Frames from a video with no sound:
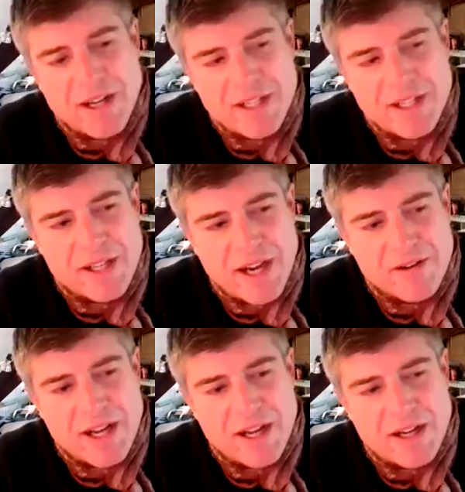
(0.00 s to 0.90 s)
nice how
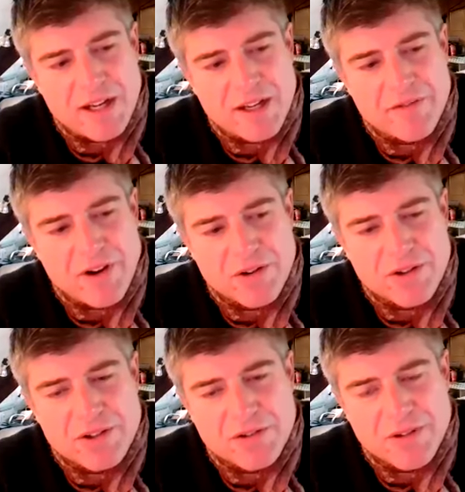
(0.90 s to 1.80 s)
that
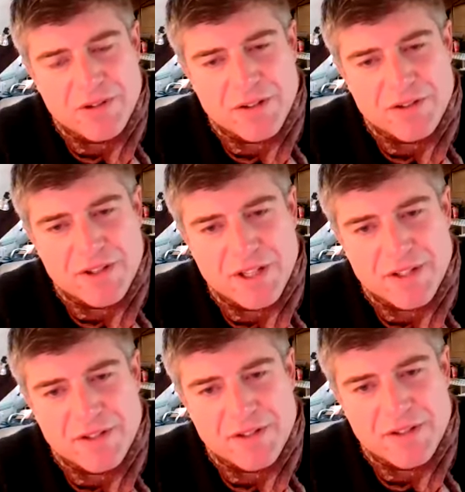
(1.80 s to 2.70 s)
evokes all those
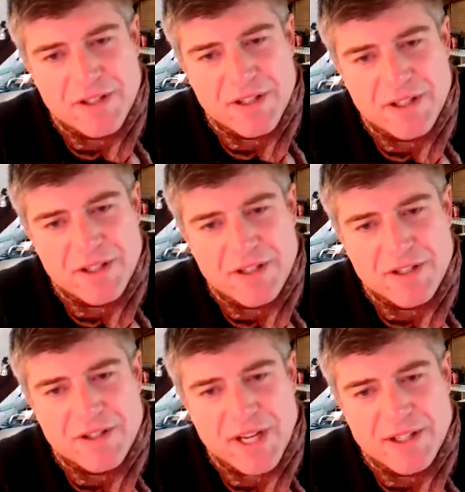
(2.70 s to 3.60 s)
things, the
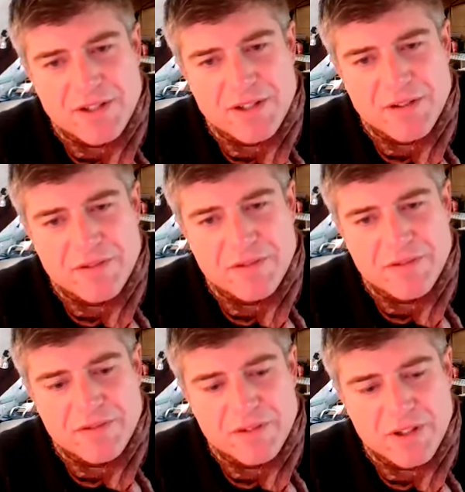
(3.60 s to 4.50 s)
sense
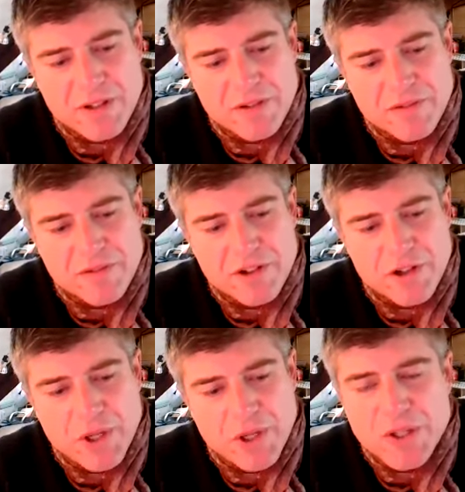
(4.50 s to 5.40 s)
of
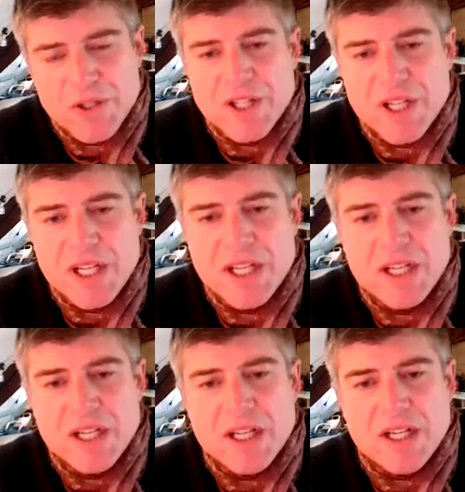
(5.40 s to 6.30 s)
community,
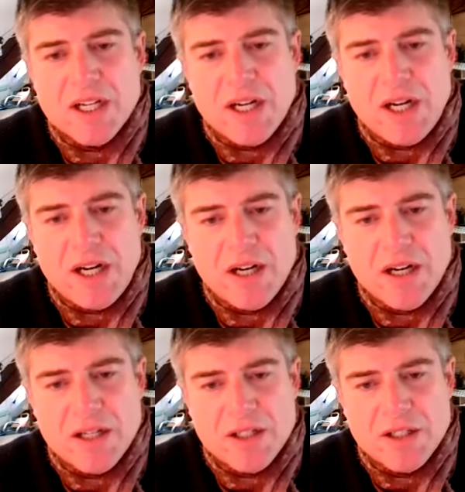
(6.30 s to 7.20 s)

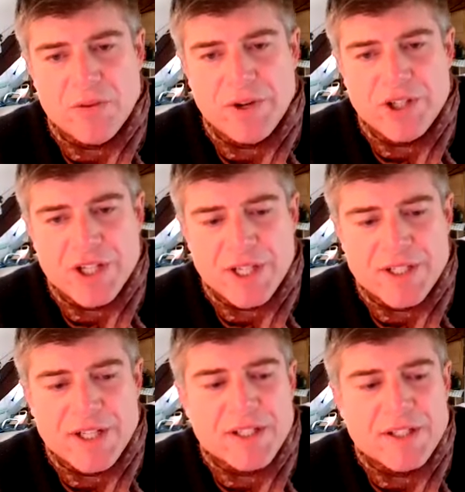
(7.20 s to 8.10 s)
which
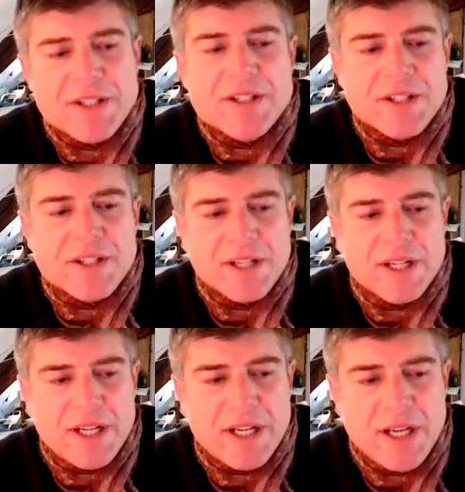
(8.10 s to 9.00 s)
exists
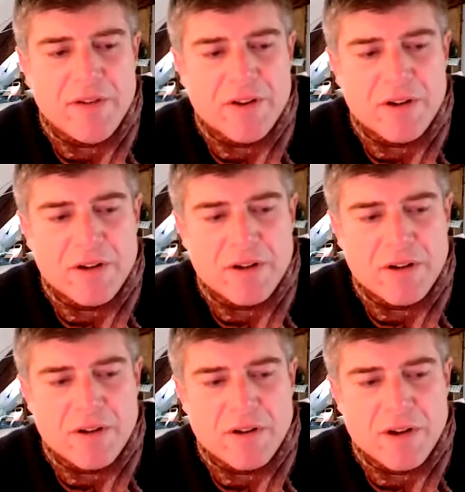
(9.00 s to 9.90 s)
even,
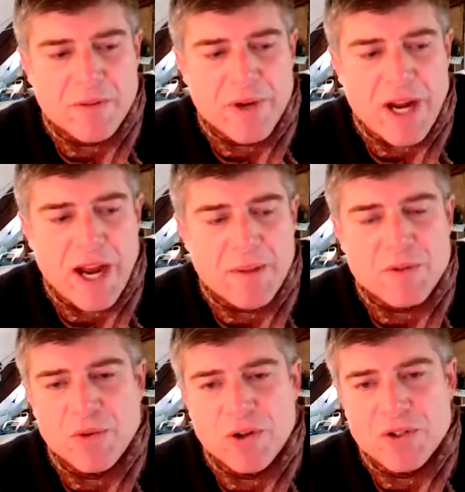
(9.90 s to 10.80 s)
and
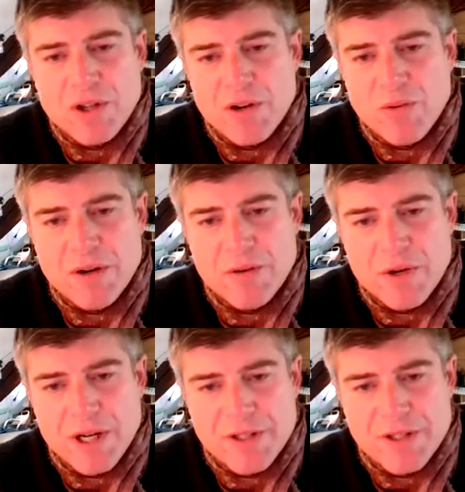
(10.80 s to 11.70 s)
perhaps more so when
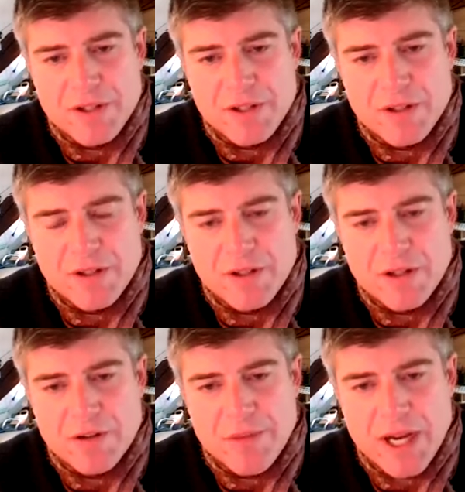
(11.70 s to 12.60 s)
one is a
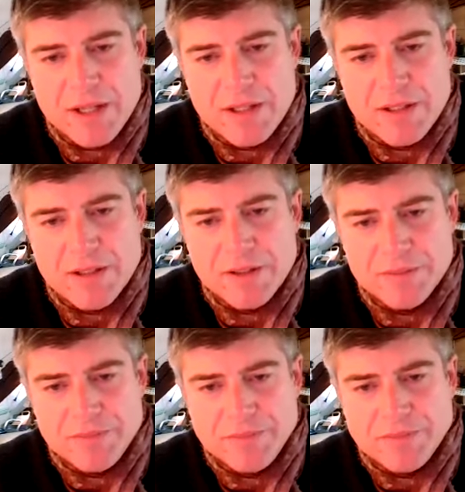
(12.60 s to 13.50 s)
nomad. And